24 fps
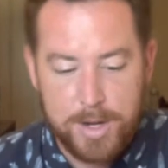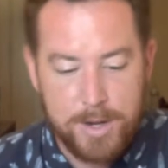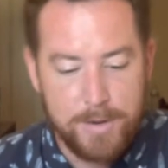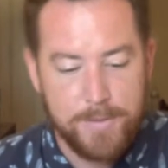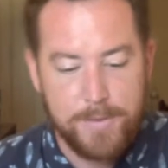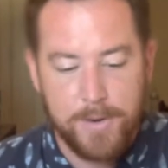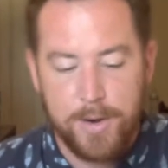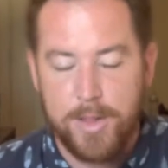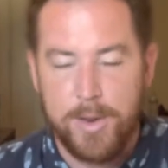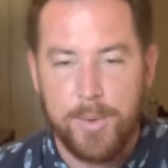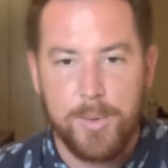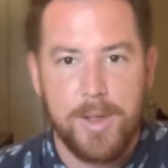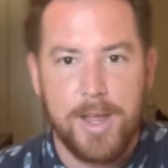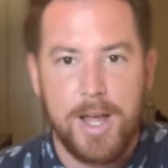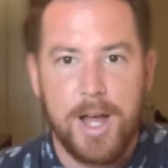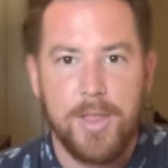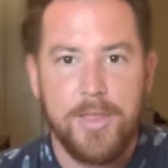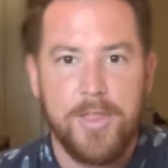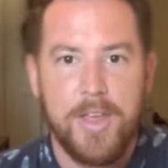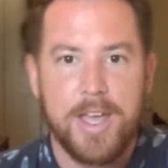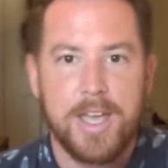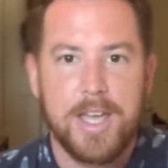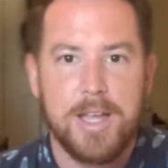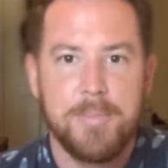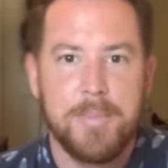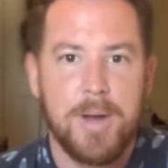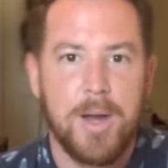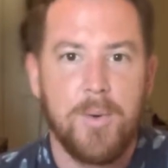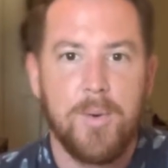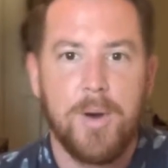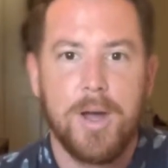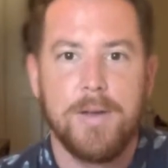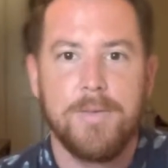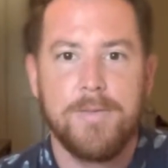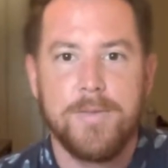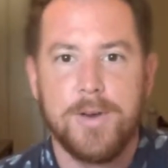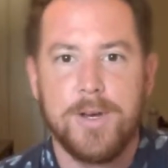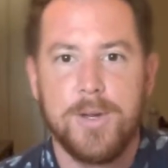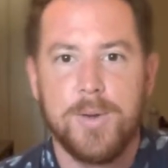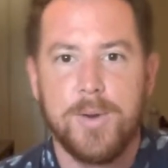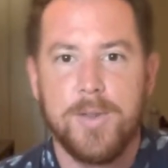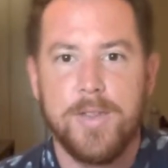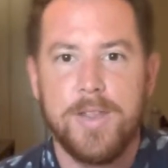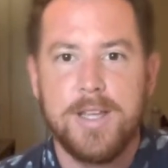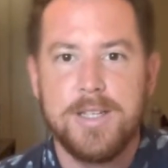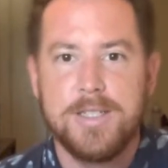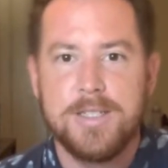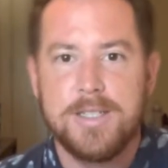further without thanking my wife for doing
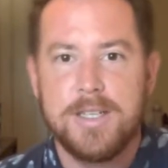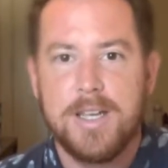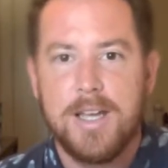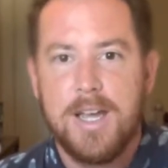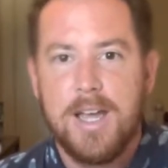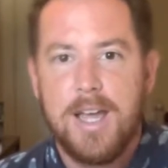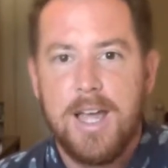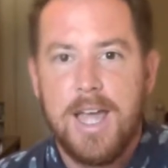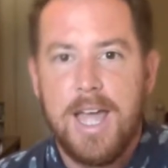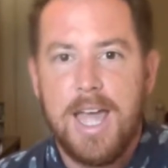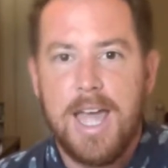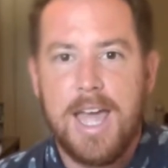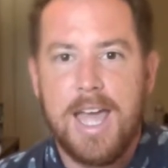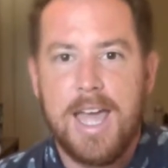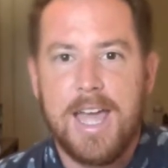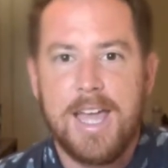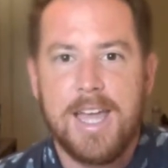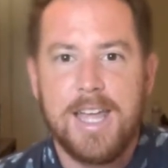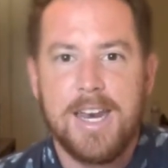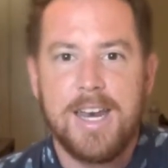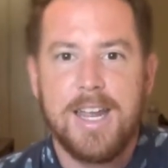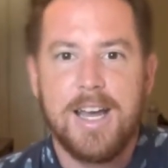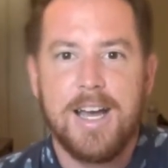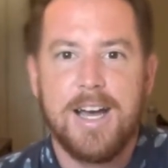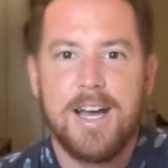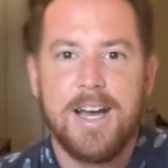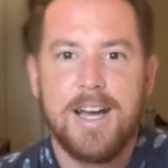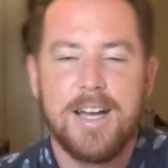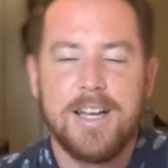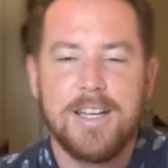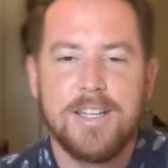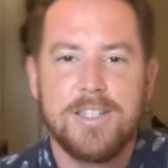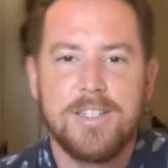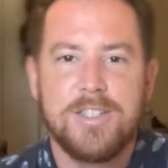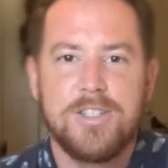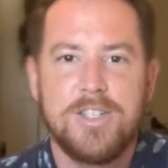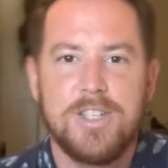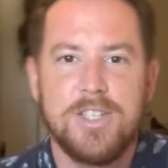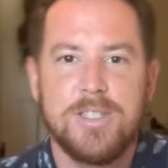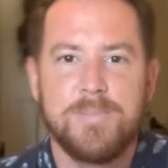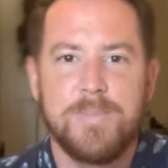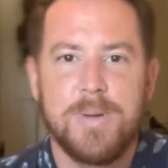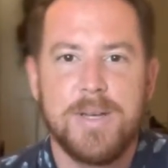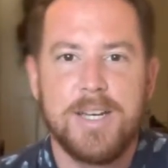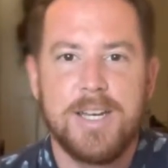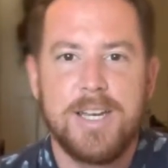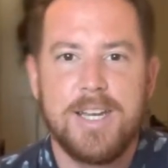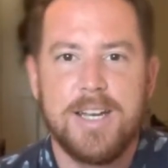this. And she's
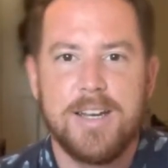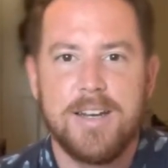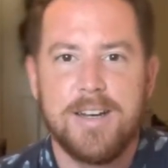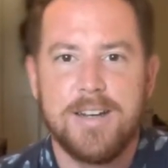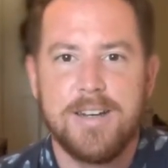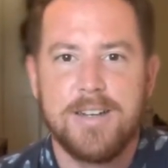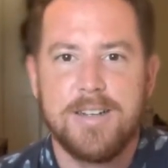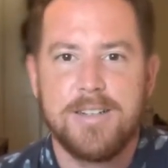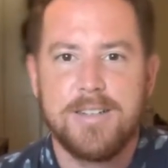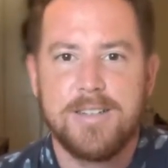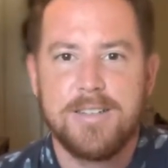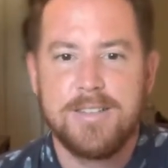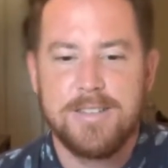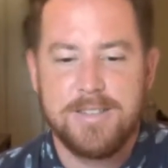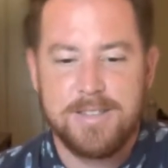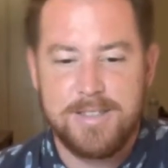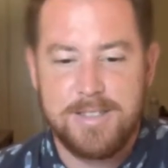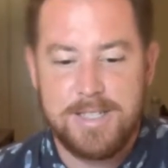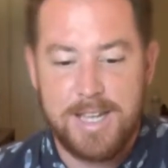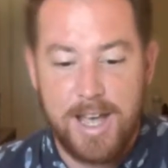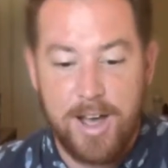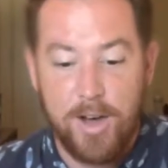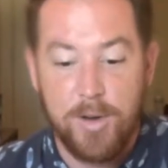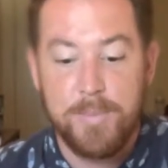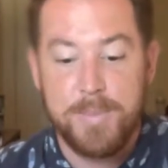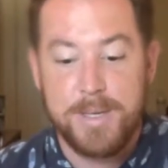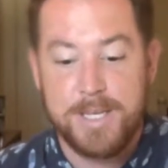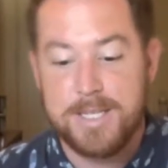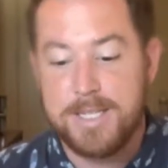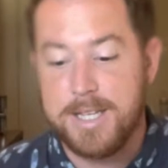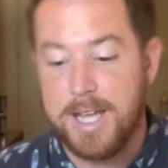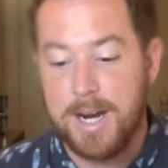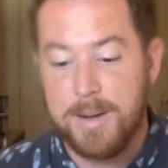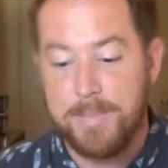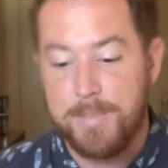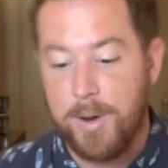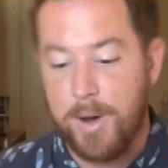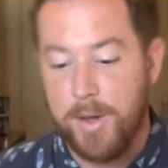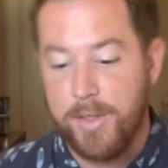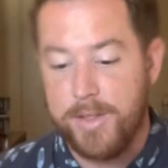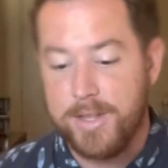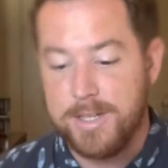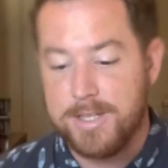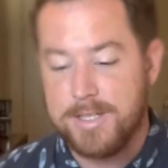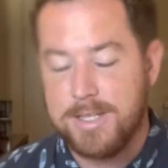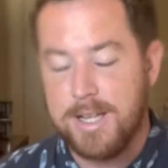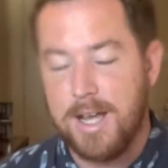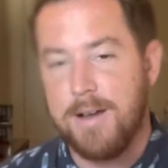been here to help me set up all
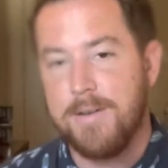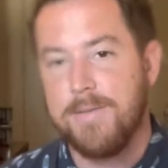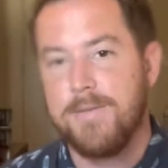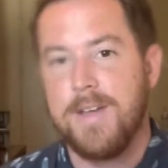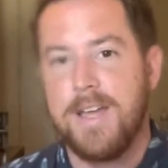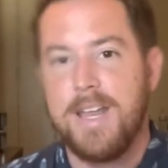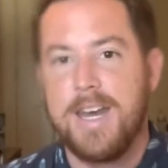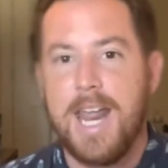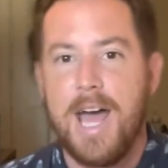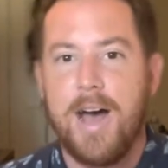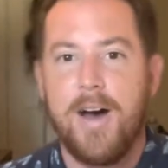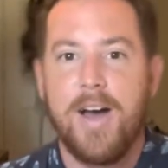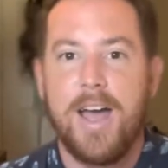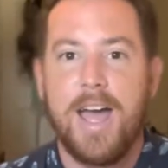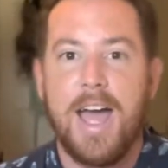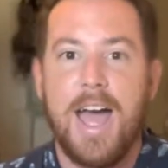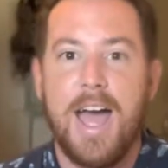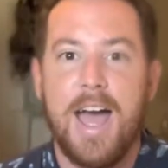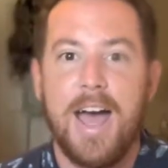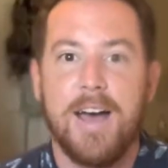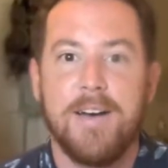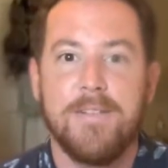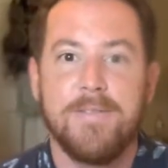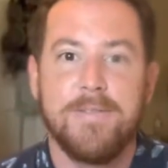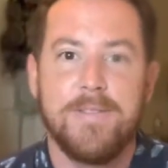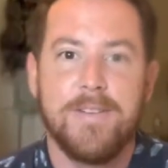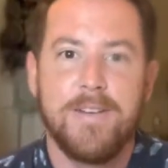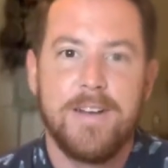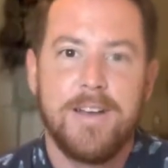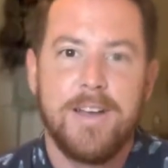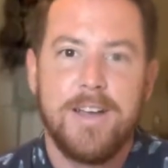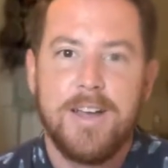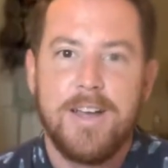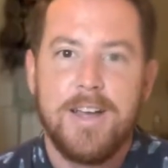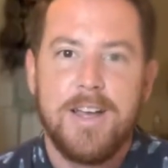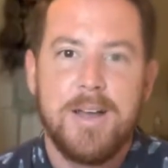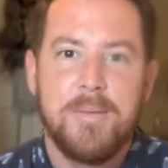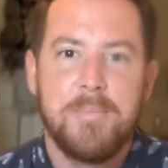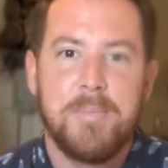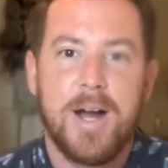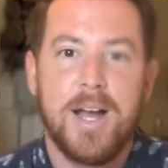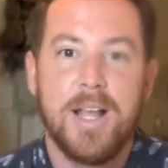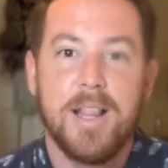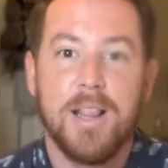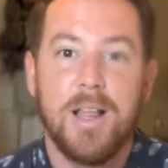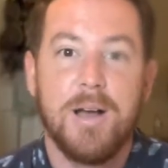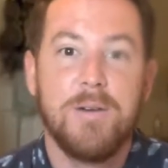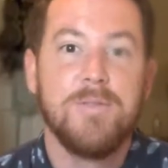this stuff. And now I have my
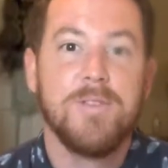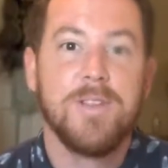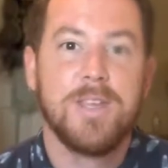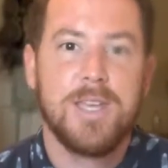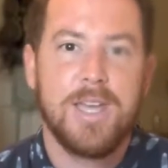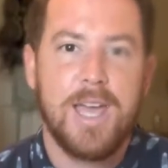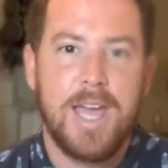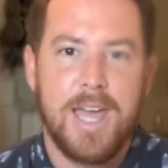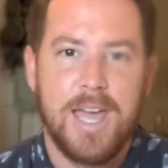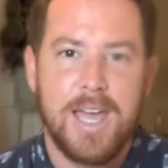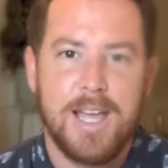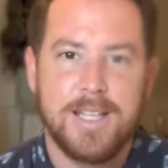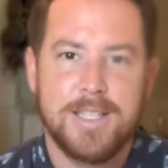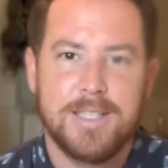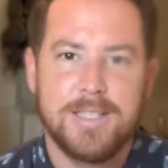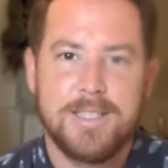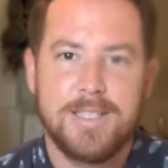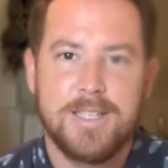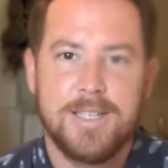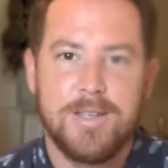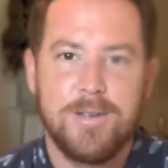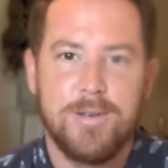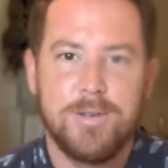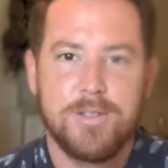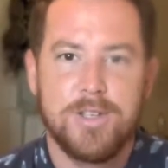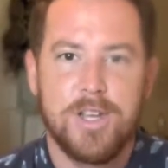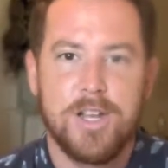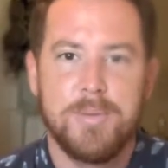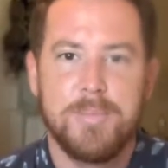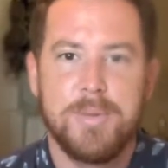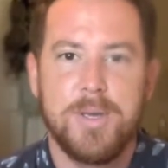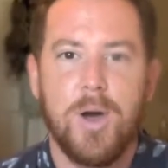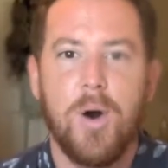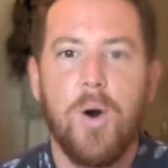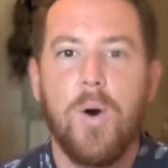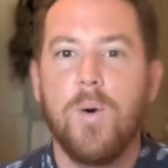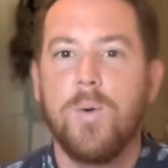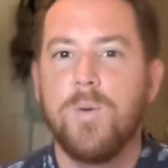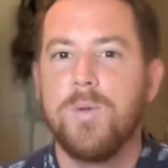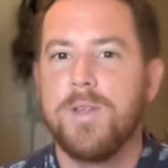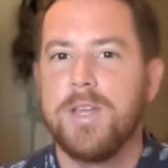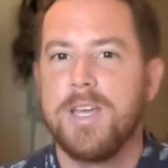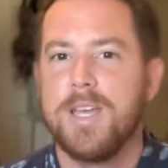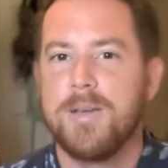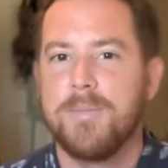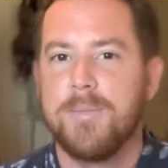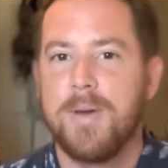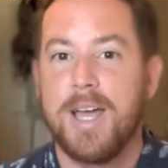lovely hands who's going to be
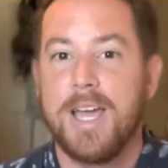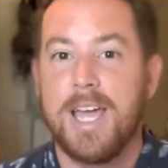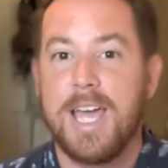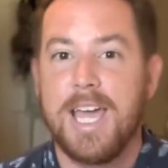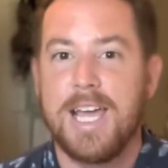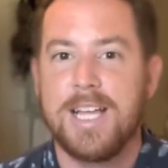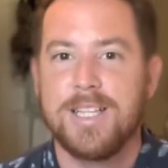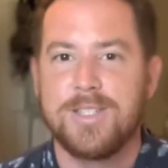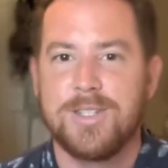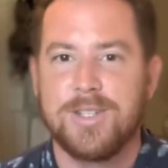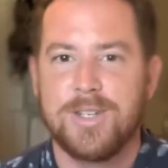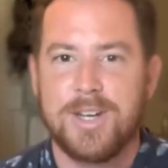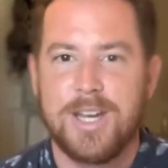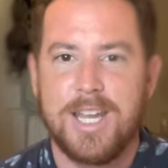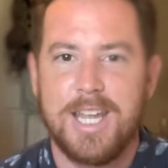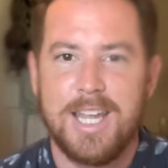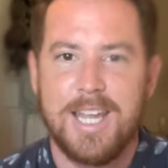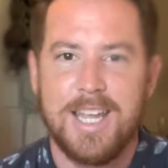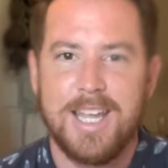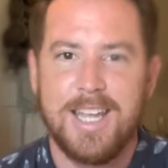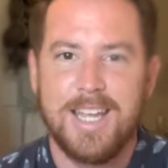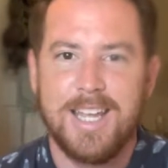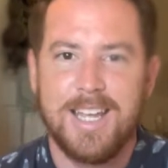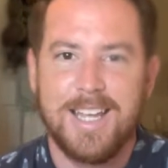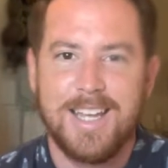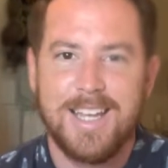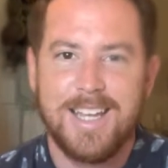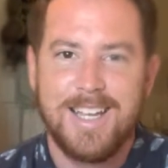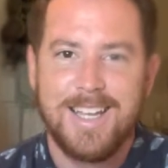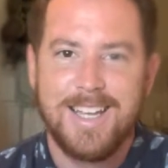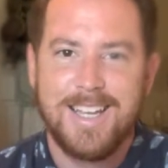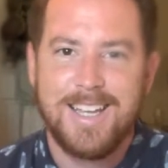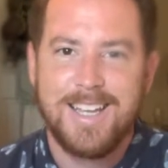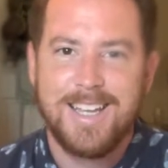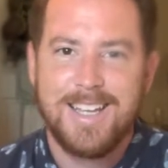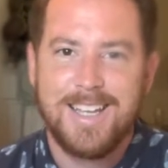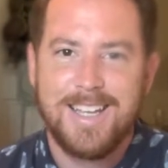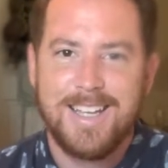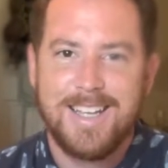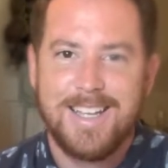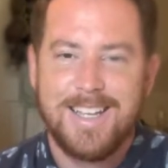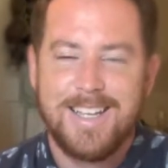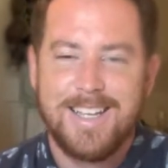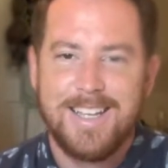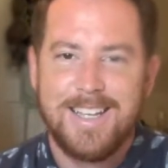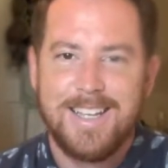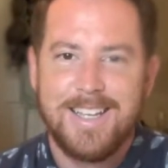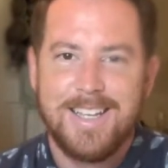holding my answer key
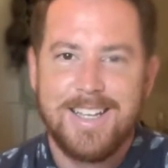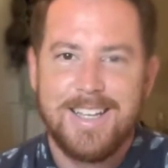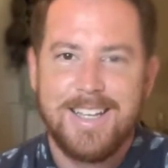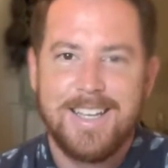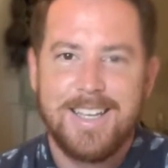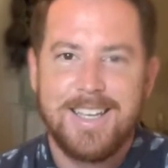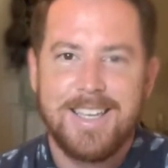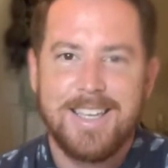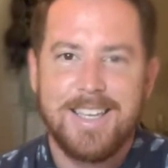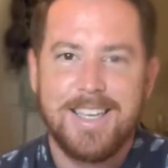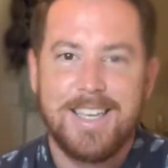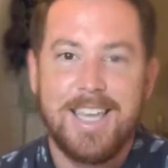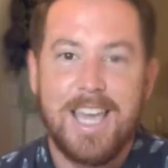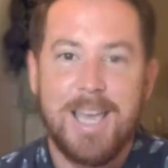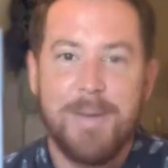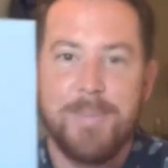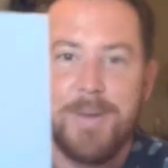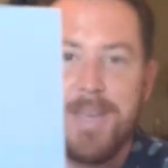and keeping